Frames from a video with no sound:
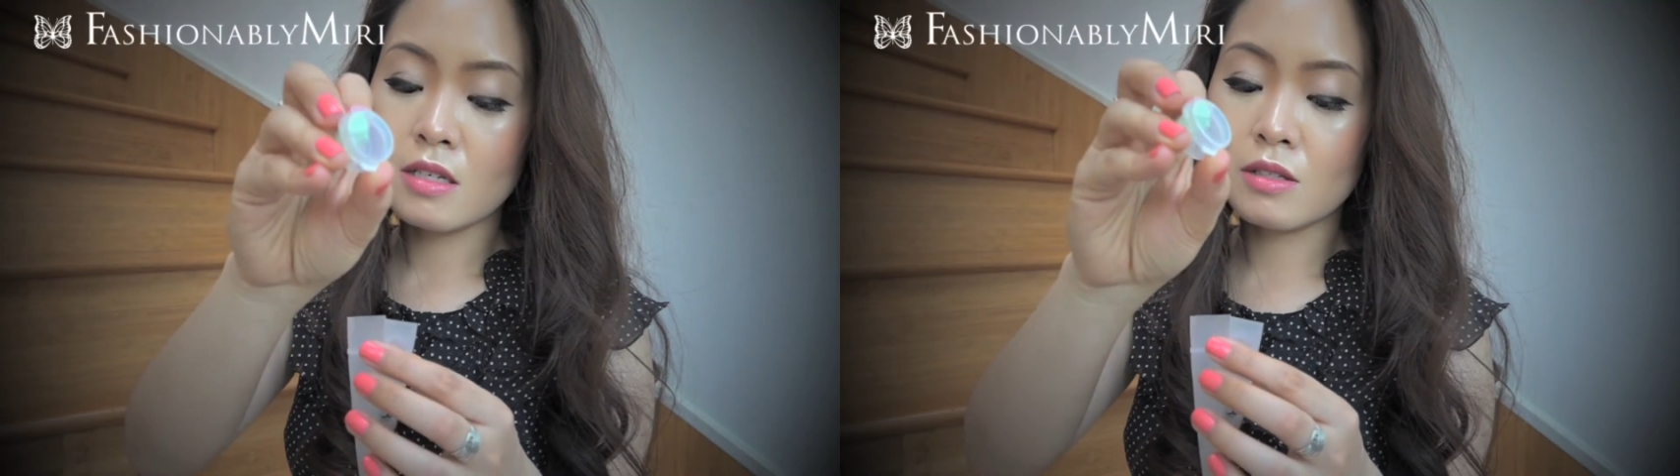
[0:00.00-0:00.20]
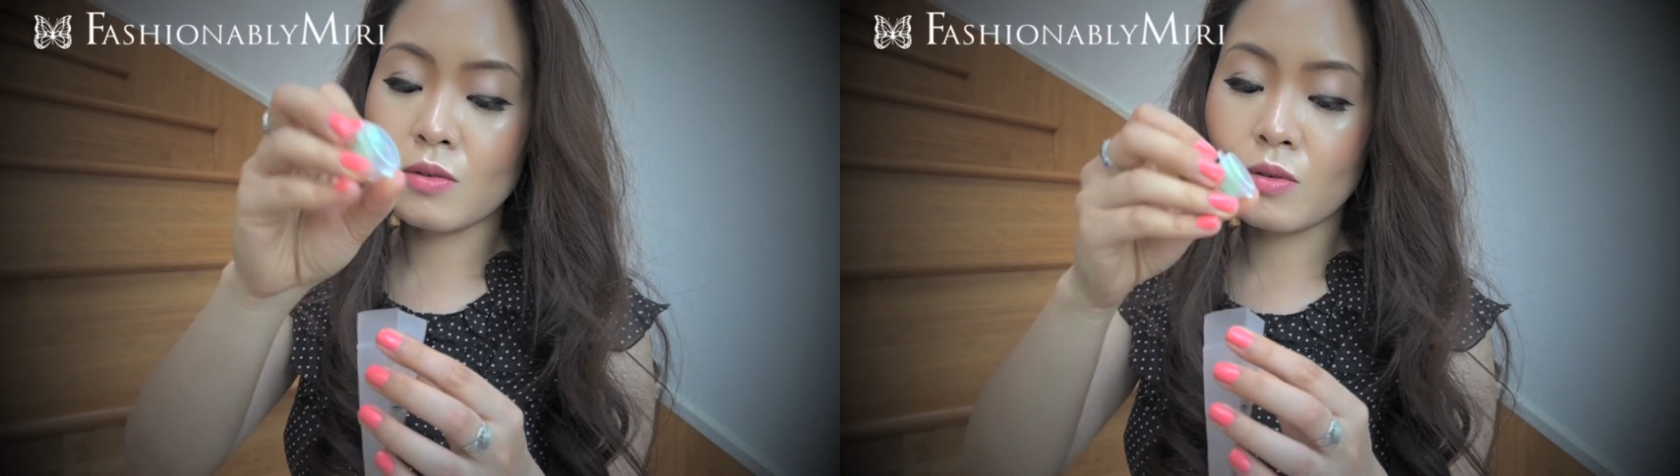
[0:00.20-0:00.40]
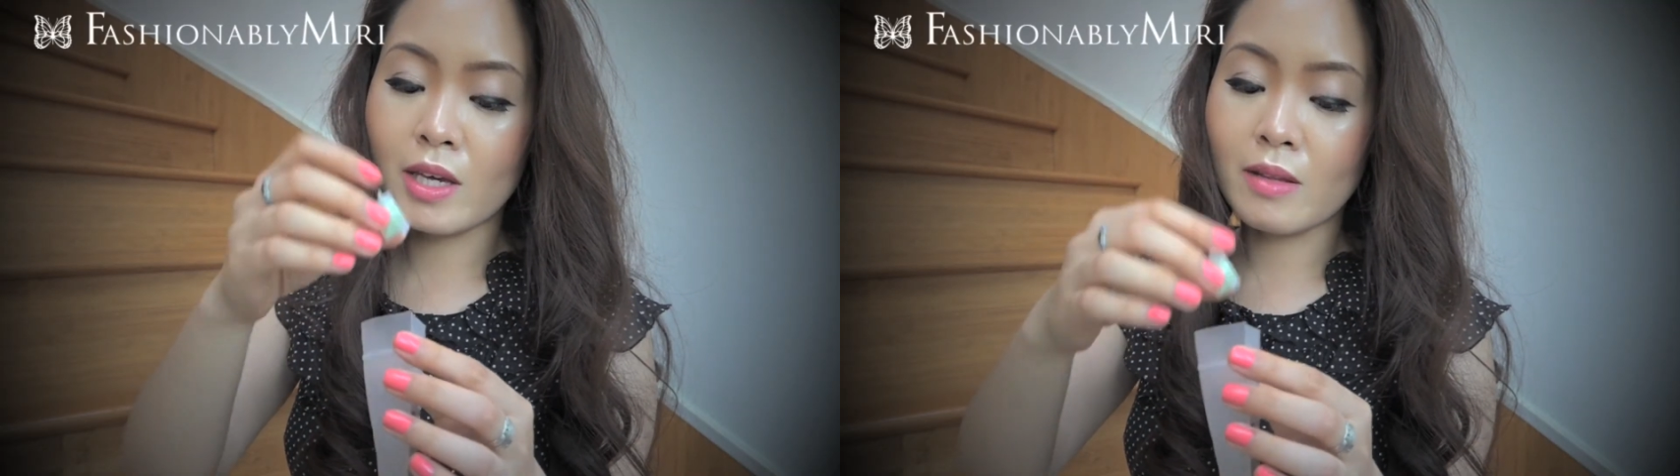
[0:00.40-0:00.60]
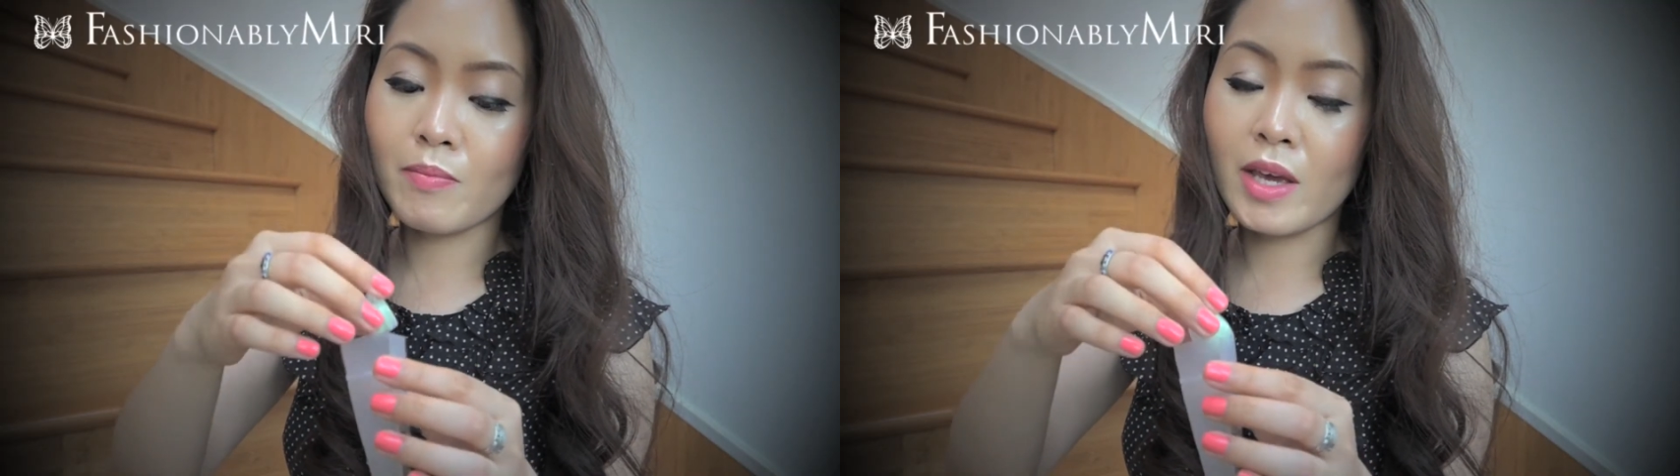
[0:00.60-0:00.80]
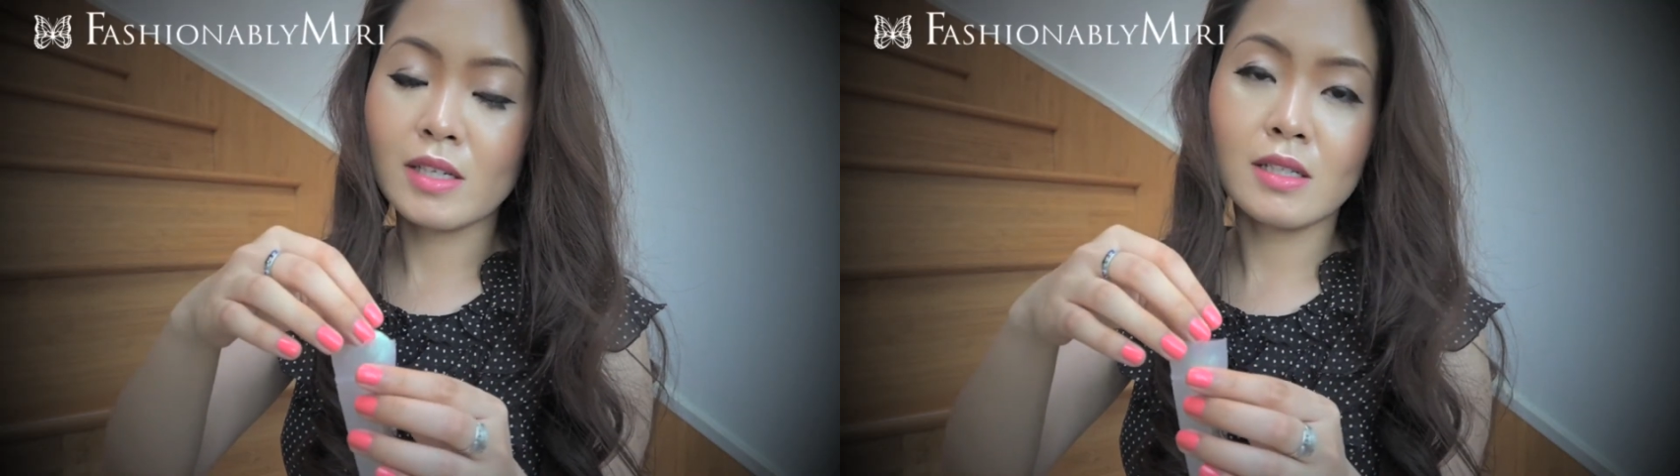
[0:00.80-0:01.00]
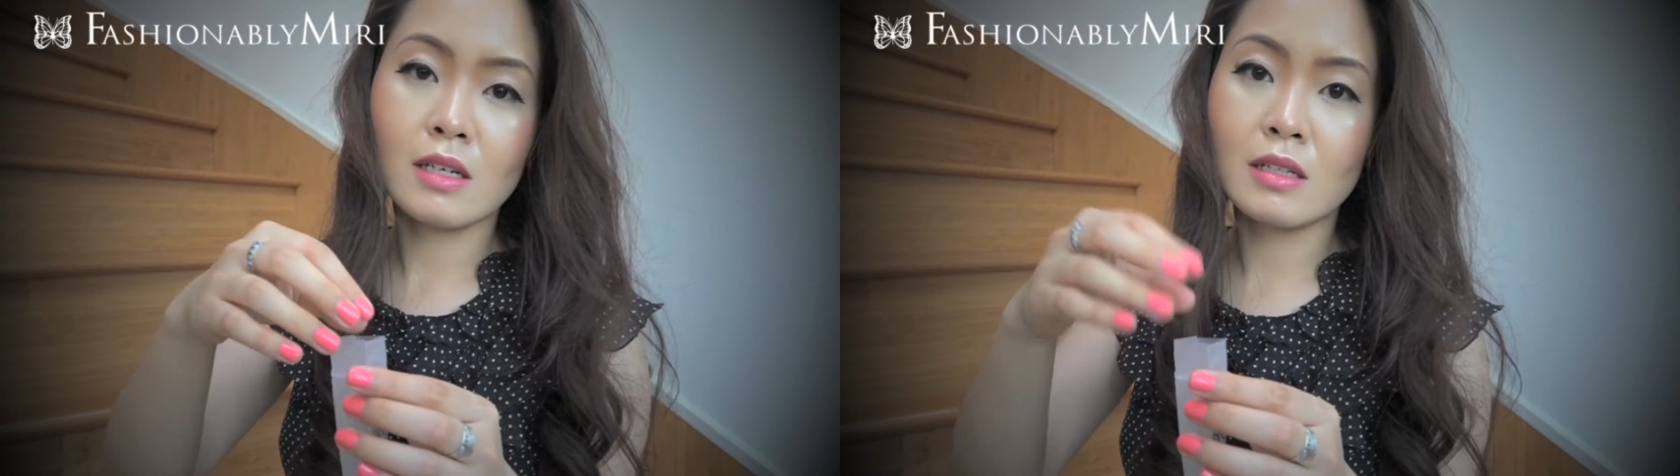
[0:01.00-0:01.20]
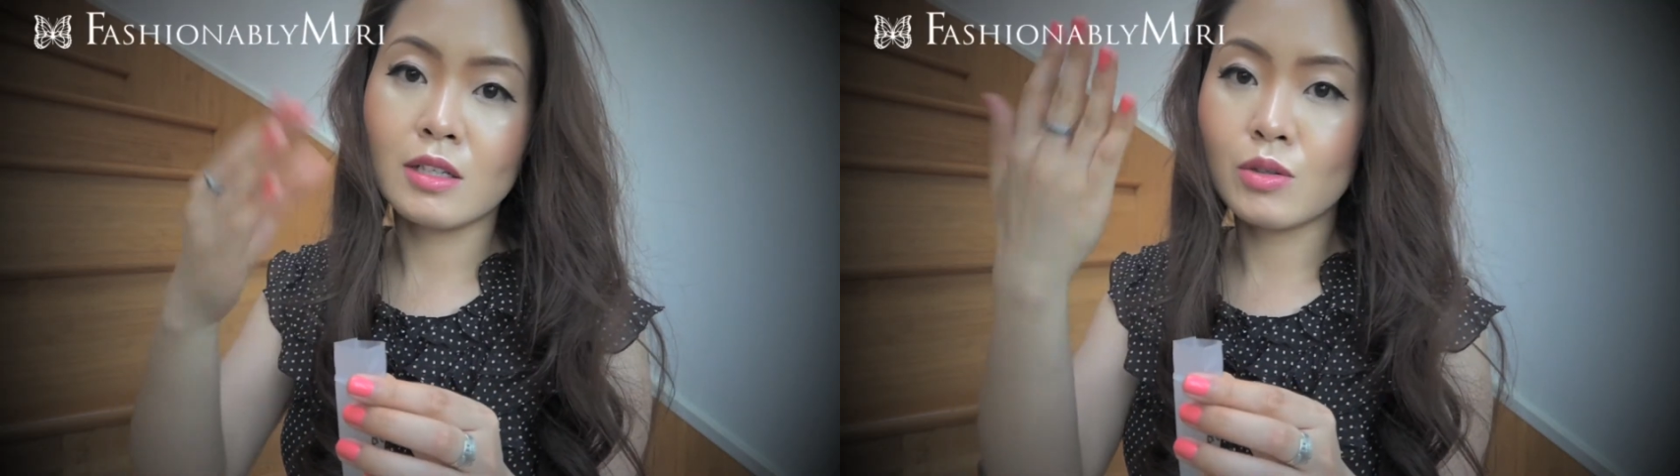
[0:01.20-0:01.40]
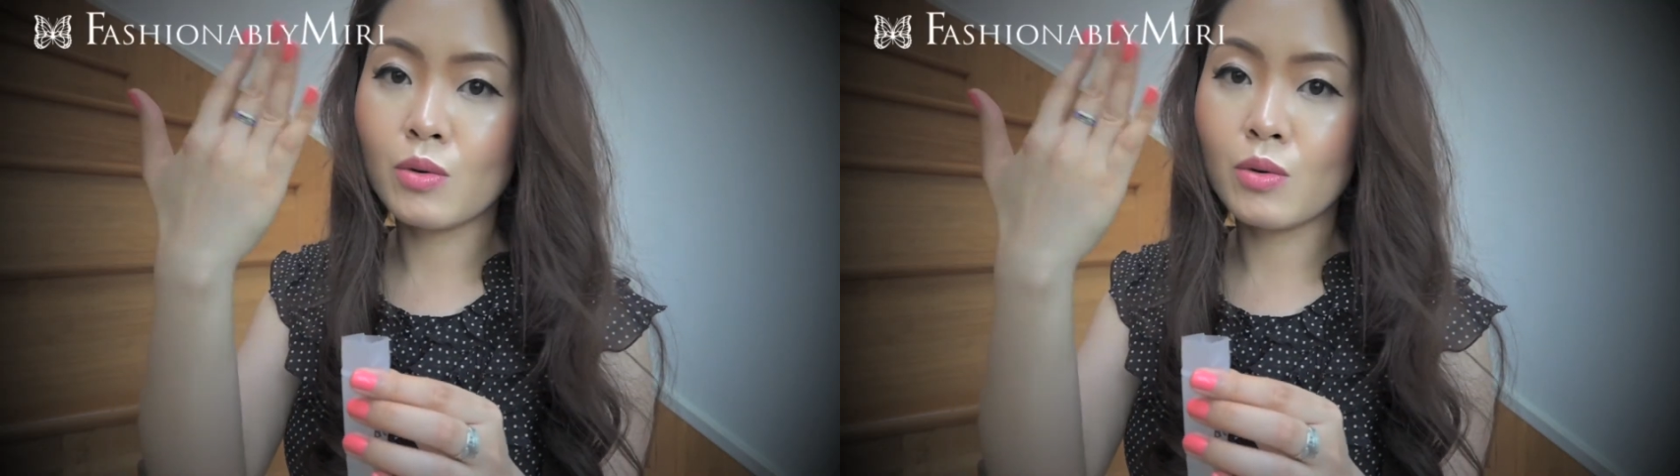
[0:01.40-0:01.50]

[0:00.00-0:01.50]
So it basically